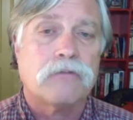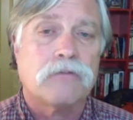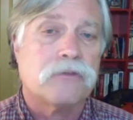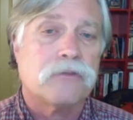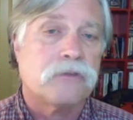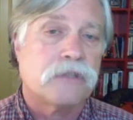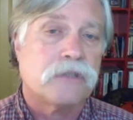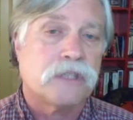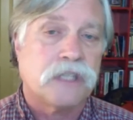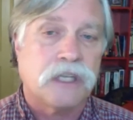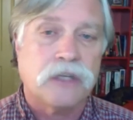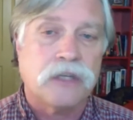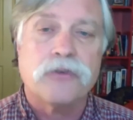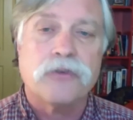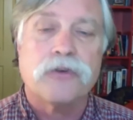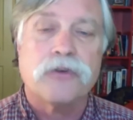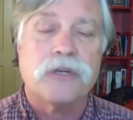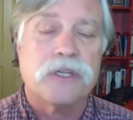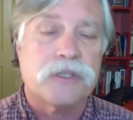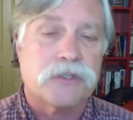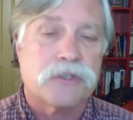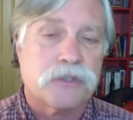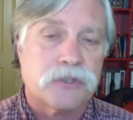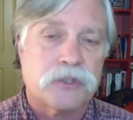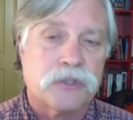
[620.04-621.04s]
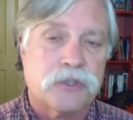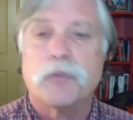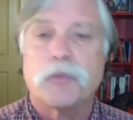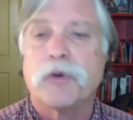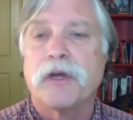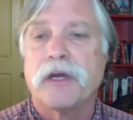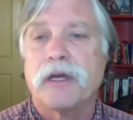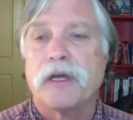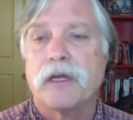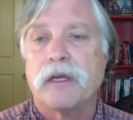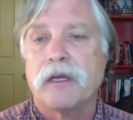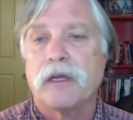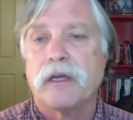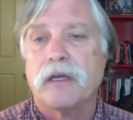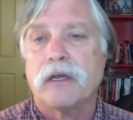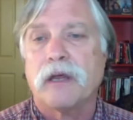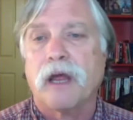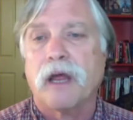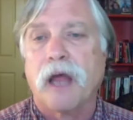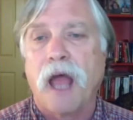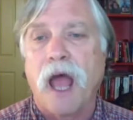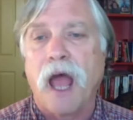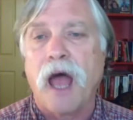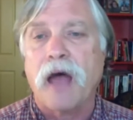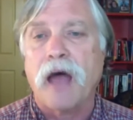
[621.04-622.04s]
decrease the spread
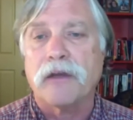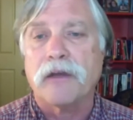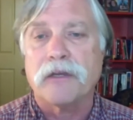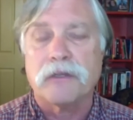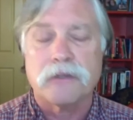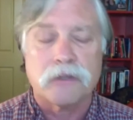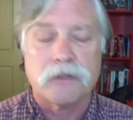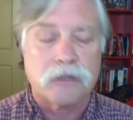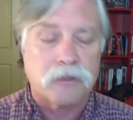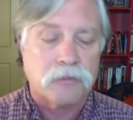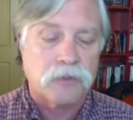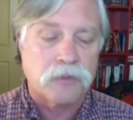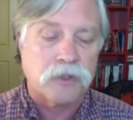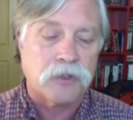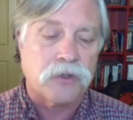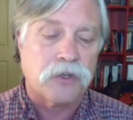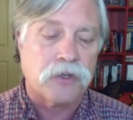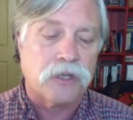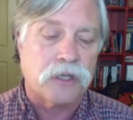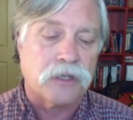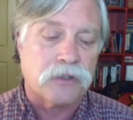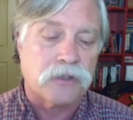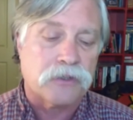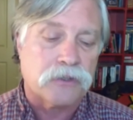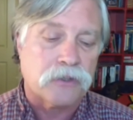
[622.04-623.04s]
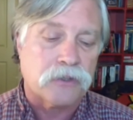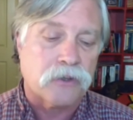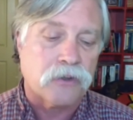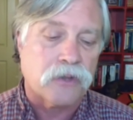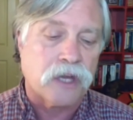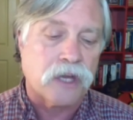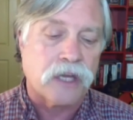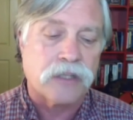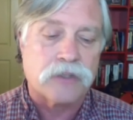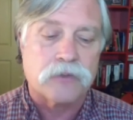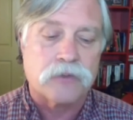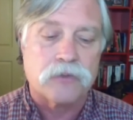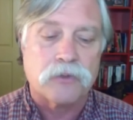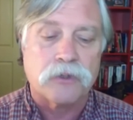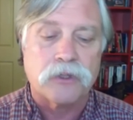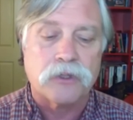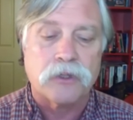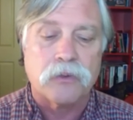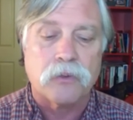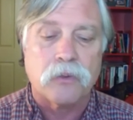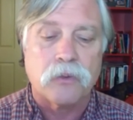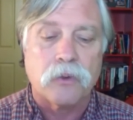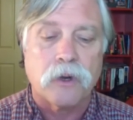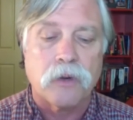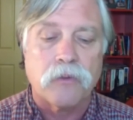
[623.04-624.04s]
out in the community. And so that's really
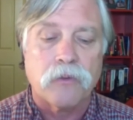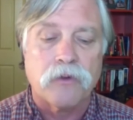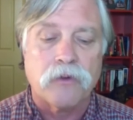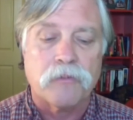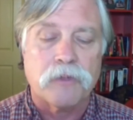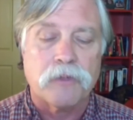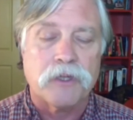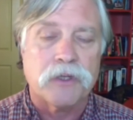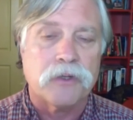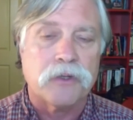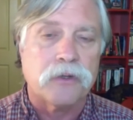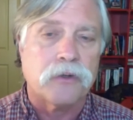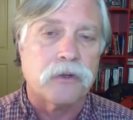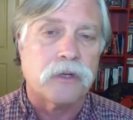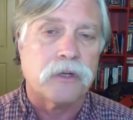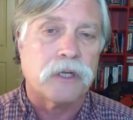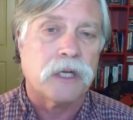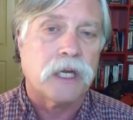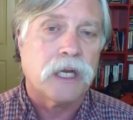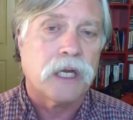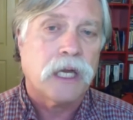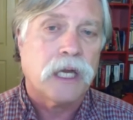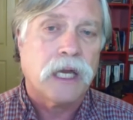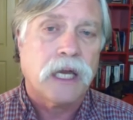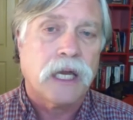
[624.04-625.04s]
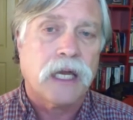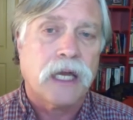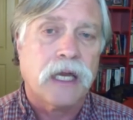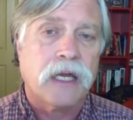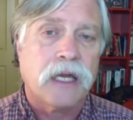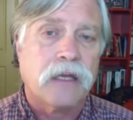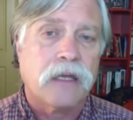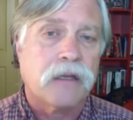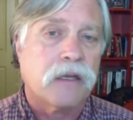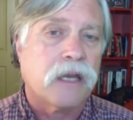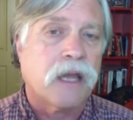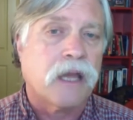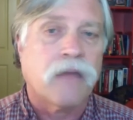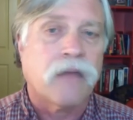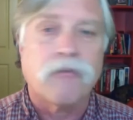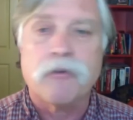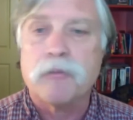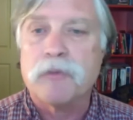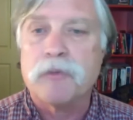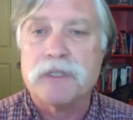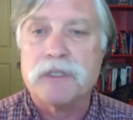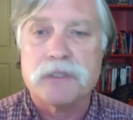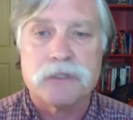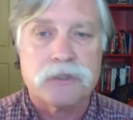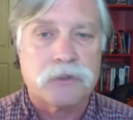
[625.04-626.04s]
what we've been doing. And every
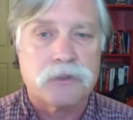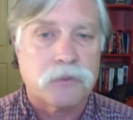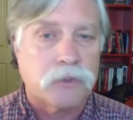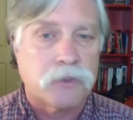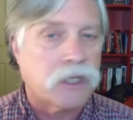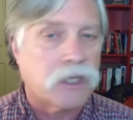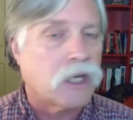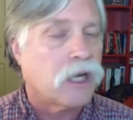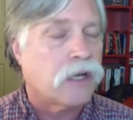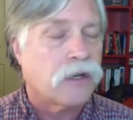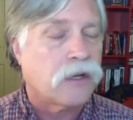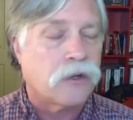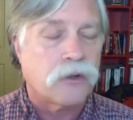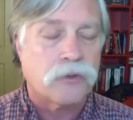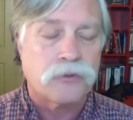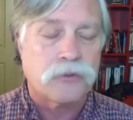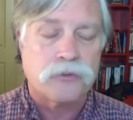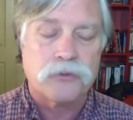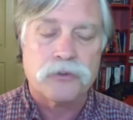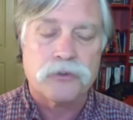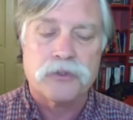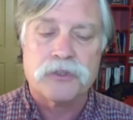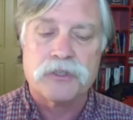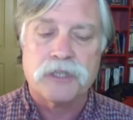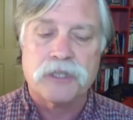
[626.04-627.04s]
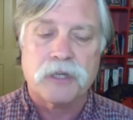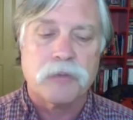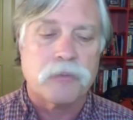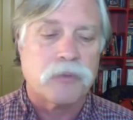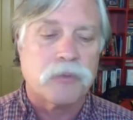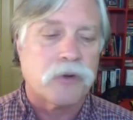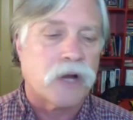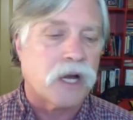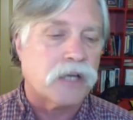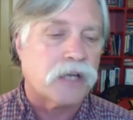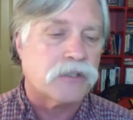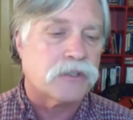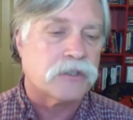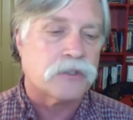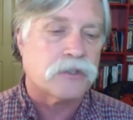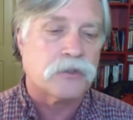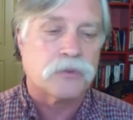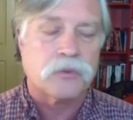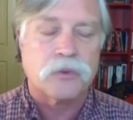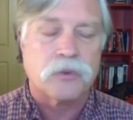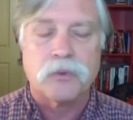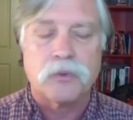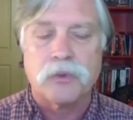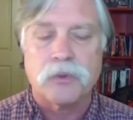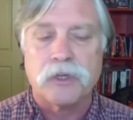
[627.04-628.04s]
business, we kind of go through the same process
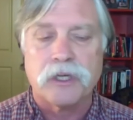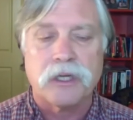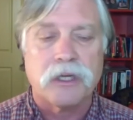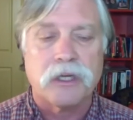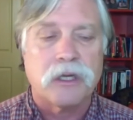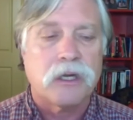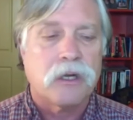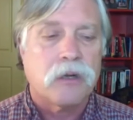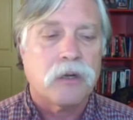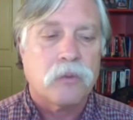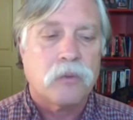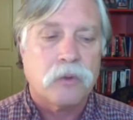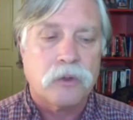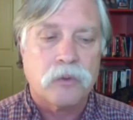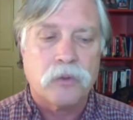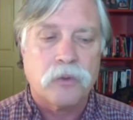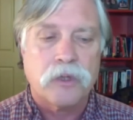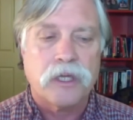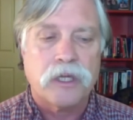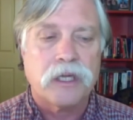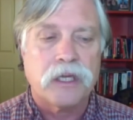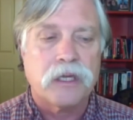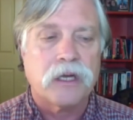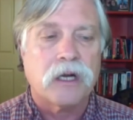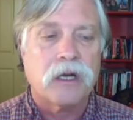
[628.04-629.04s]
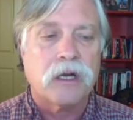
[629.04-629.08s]
where when we